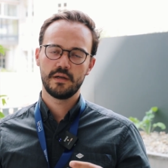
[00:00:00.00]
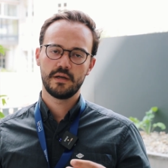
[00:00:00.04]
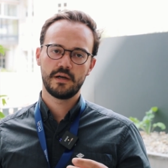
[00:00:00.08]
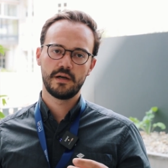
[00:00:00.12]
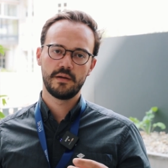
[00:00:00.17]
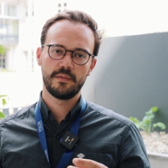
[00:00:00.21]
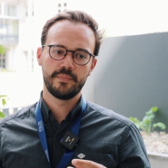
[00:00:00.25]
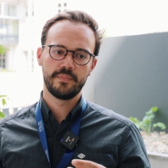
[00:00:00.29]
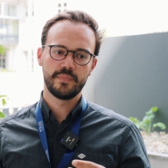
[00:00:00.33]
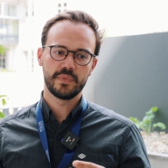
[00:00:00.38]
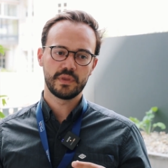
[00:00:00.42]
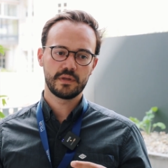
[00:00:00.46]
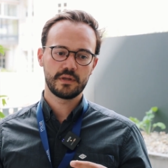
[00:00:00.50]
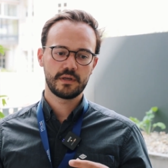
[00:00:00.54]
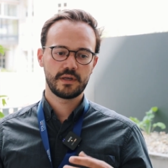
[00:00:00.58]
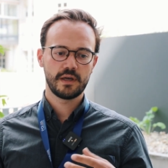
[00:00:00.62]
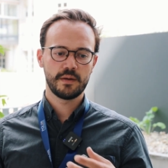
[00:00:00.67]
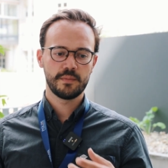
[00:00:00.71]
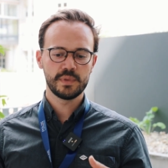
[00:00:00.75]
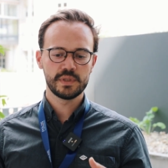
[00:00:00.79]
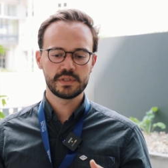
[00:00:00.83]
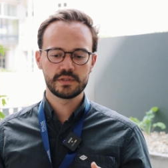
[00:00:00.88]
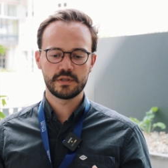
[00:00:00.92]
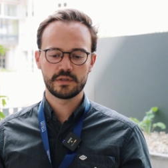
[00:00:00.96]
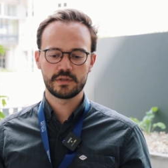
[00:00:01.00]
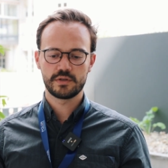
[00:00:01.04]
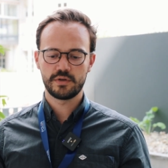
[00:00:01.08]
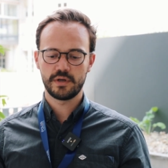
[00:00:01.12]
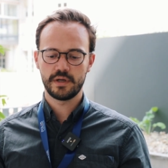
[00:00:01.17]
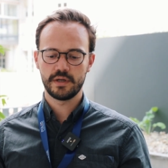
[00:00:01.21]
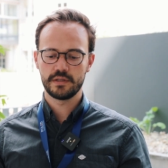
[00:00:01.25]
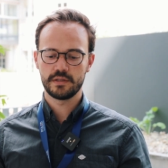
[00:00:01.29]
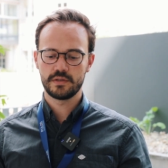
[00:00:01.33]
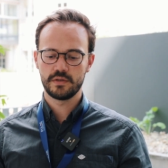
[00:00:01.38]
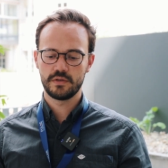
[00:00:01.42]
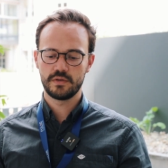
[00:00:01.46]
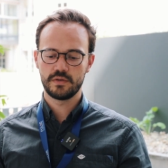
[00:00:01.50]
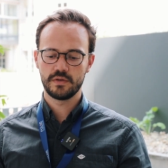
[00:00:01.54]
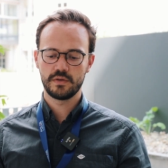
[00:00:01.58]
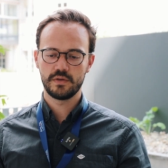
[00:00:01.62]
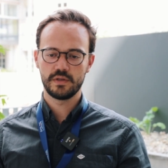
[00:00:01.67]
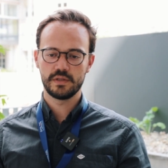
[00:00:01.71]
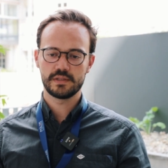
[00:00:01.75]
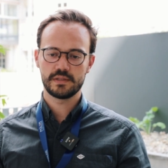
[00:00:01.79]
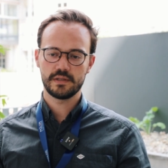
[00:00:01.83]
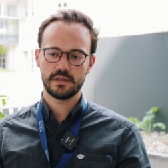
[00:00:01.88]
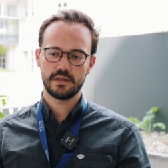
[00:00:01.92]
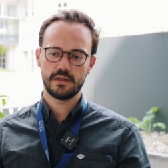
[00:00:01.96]
um, chemists are trying to do
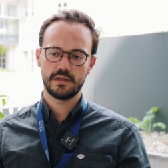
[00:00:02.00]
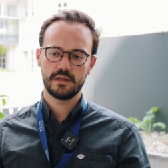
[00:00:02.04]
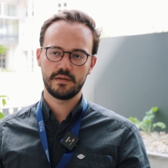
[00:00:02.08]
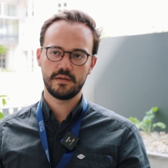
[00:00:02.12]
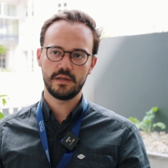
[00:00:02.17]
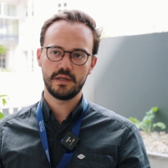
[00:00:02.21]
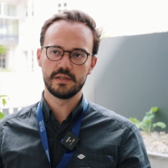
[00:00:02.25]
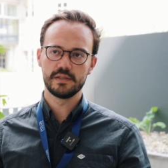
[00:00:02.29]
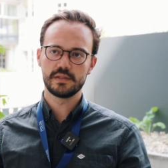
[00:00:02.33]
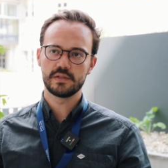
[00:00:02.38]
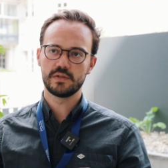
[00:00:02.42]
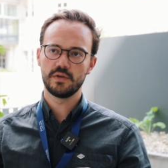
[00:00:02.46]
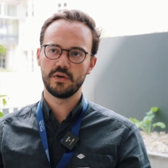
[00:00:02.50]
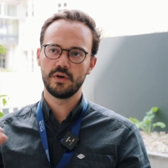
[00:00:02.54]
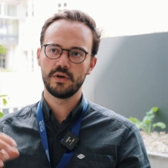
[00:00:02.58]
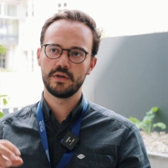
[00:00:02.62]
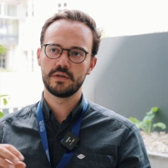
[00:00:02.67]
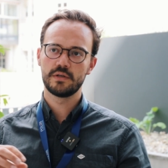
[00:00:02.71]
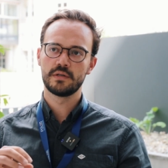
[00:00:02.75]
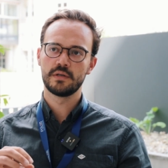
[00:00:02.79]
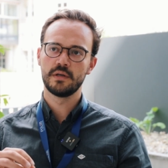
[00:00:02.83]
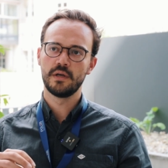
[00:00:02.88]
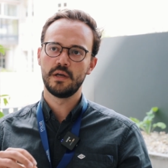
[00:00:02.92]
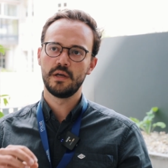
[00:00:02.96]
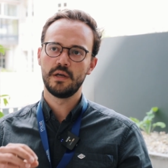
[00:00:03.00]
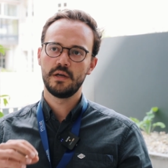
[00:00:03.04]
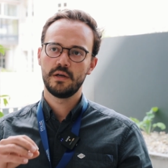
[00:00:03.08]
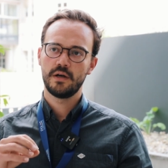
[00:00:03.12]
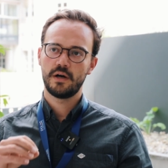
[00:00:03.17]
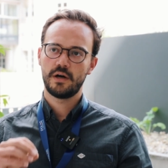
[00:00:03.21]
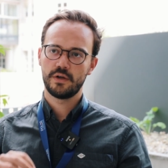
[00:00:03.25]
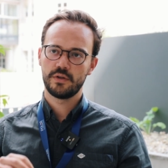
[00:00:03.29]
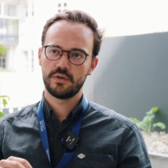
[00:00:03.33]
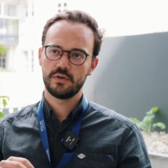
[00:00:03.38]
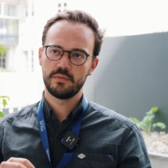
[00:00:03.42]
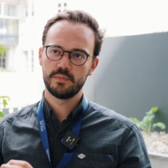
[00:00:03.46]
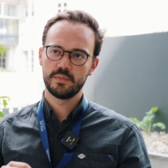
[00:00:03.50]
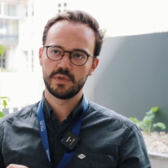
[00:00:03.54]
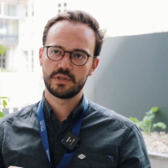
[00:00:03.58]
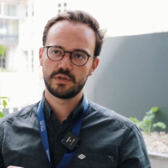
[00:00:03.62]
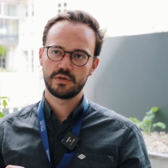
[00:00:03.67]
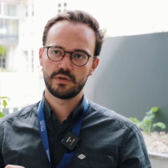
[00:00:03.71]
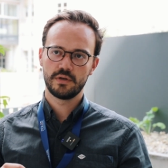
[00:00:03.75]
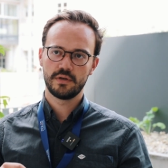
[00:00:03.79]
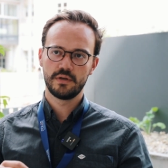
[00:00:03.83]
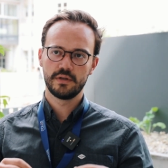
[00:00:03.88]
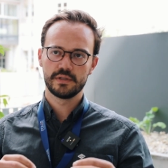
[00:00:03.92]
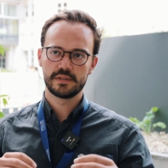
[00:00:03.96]
is insert other
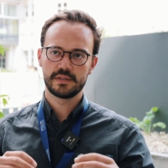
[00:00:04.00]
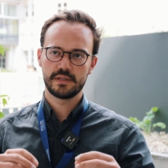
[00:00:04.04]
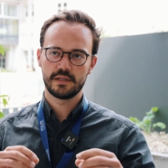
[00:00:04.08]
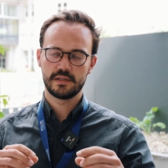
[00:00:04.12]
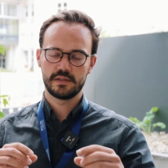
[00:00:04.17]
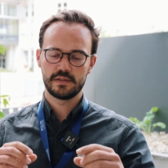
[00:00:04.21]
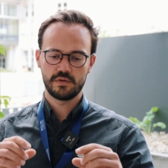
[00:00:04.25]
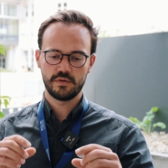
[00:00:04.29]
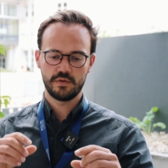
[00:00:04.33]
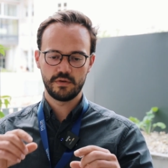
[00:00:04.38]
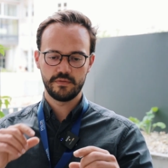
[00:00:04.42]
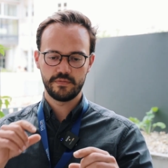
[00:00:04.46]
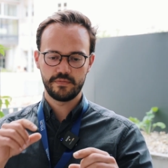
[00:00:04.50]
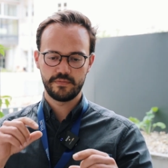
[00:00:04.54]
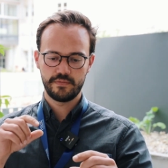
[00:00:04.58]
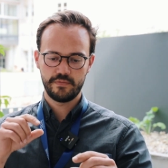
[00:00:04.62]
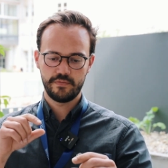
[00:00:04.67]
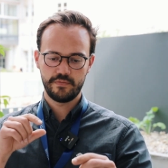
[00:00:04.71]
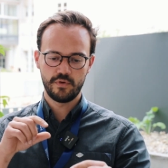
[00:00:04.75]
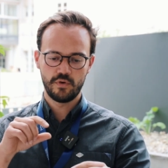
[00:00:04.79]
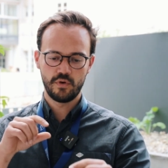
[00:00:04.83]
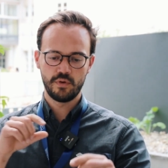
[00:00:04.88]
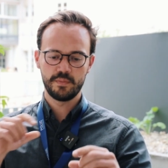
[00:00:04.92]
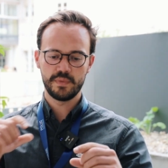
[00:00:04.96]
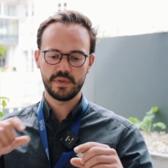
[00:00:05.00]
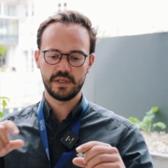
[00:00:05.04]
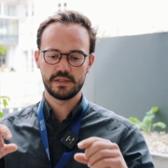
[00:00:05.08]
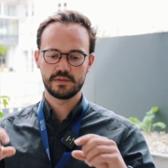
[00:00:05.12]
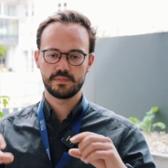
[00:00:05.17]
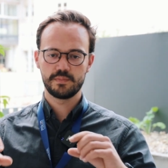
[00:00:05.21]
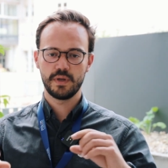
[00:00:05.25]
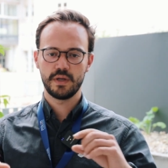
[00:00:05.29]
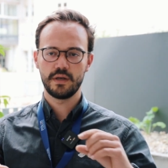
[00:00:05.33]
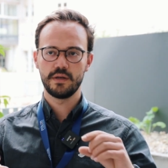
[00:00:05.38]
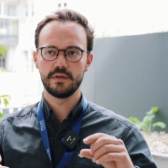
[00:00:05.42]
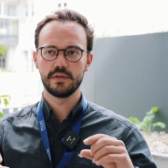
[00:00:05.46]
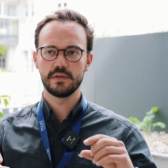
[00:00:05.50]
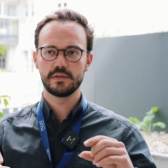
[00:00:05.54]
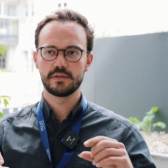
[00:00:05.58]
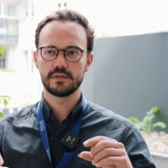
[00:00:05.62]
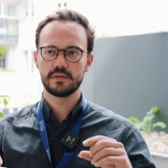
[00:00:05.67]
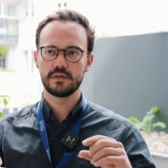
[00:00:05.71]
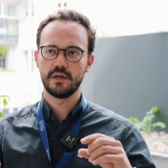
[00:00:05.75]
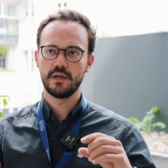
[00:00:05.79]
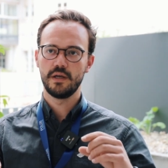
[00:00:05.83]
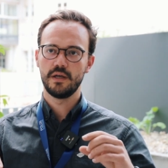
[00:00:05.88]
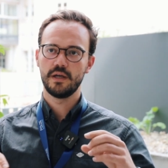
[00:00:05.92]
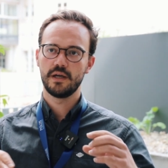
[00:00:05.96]
materials that sort of form these
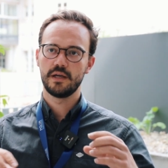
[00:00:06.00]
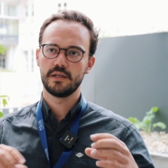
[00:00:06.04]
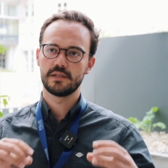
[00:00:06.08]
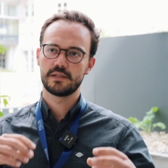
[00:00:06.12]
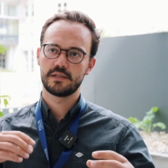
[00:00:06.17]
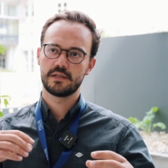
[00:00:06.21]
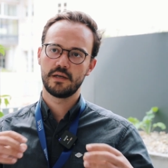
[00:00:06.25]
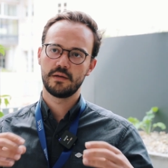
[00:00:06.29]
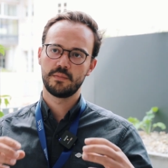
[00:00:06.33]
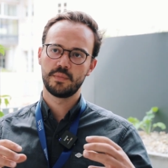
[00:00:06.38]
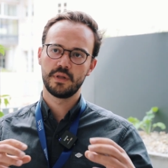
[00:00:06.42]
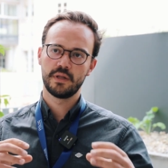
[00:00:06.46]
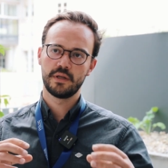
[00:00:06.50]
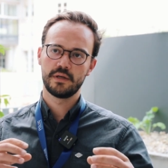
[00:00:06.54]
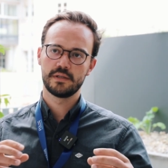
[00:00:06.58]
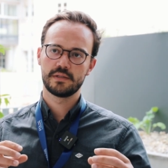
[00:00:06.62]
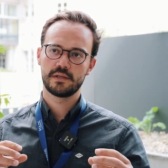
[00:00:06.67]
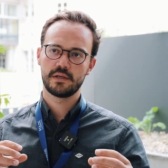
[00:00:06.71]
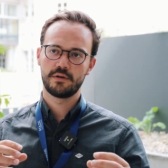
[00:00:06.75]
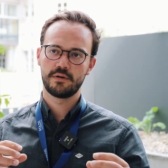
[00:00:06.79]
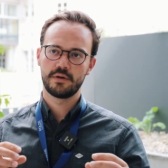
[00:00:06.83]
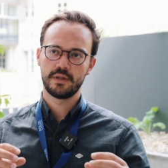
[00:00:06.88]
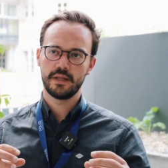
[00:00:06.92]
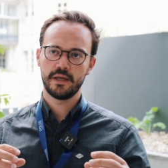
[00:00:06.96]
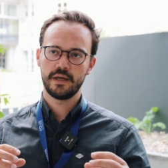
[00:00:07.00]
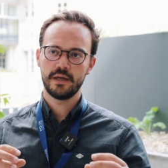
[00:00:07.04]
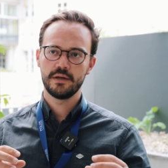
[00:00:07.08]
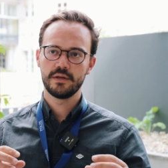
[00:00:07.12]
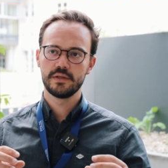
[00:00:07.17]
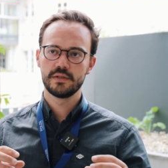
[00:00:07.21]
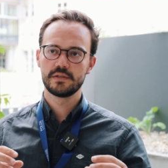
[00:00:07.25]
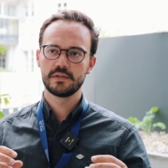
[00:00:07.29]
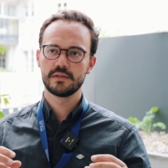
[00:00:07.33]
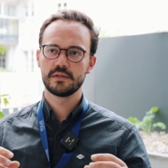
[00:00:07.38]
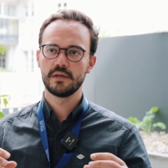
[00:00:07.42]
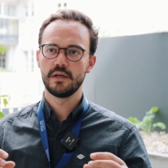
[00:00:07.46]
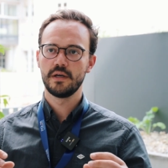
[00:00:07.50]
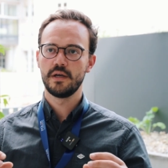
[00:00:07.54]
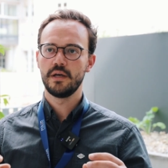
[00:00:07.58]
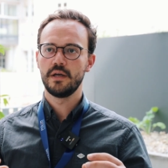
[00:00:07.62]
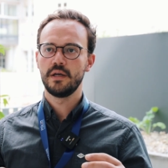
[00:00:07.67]
pillars and stabilize our layers